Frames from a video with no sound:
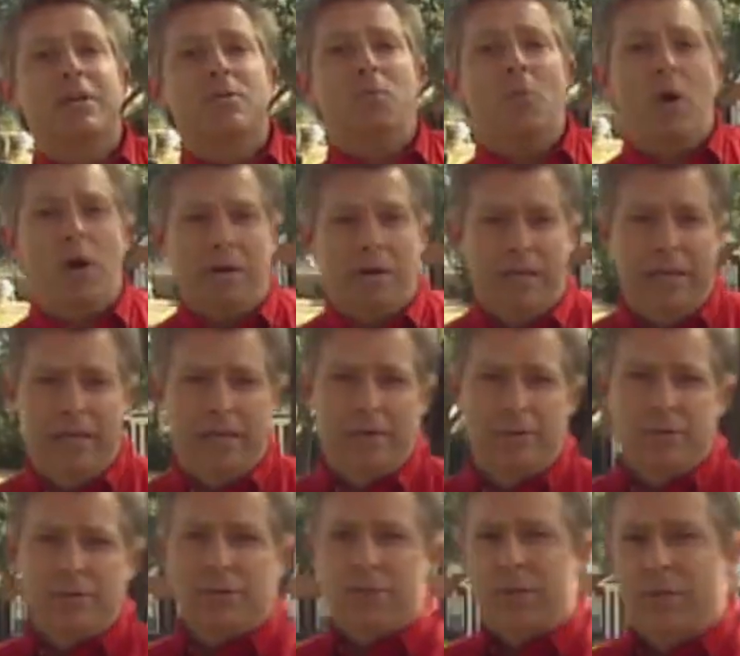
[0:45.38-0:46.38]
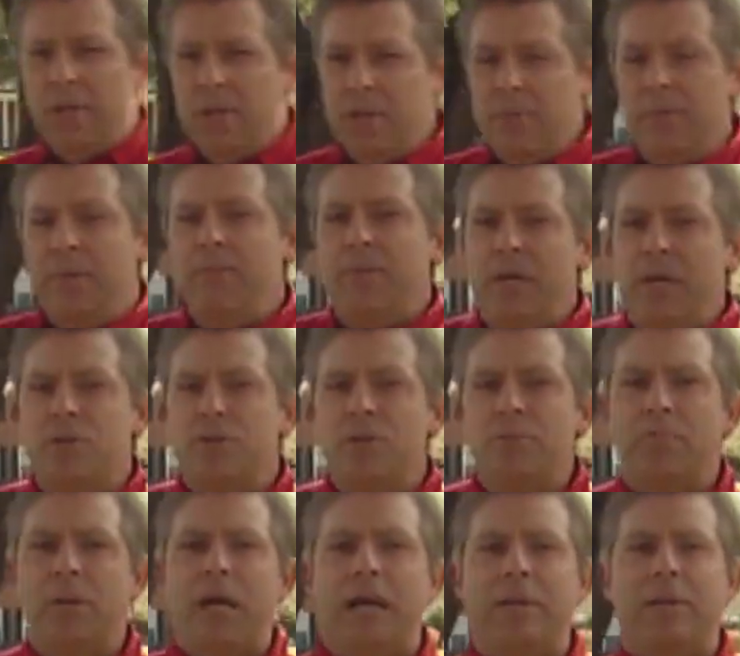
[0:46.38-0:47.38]
and water heaters, they're going to be
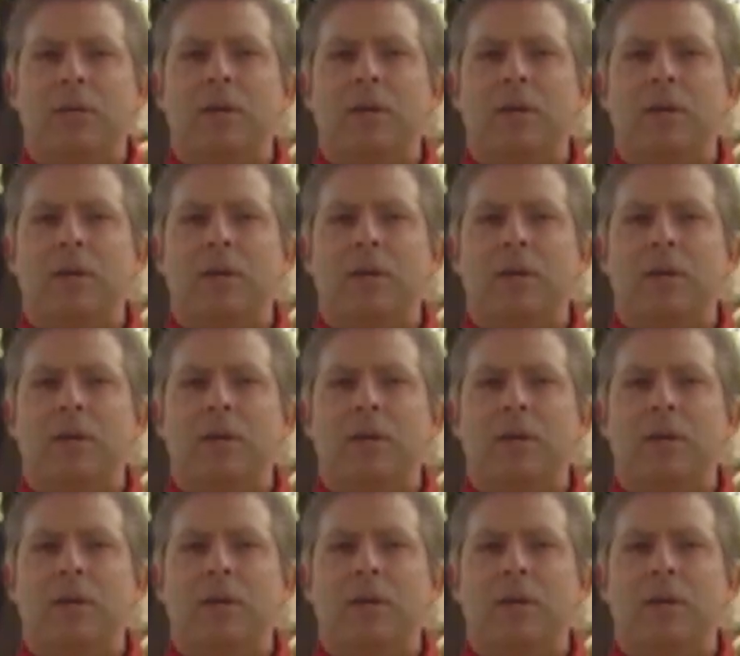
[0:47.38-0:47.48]
measured by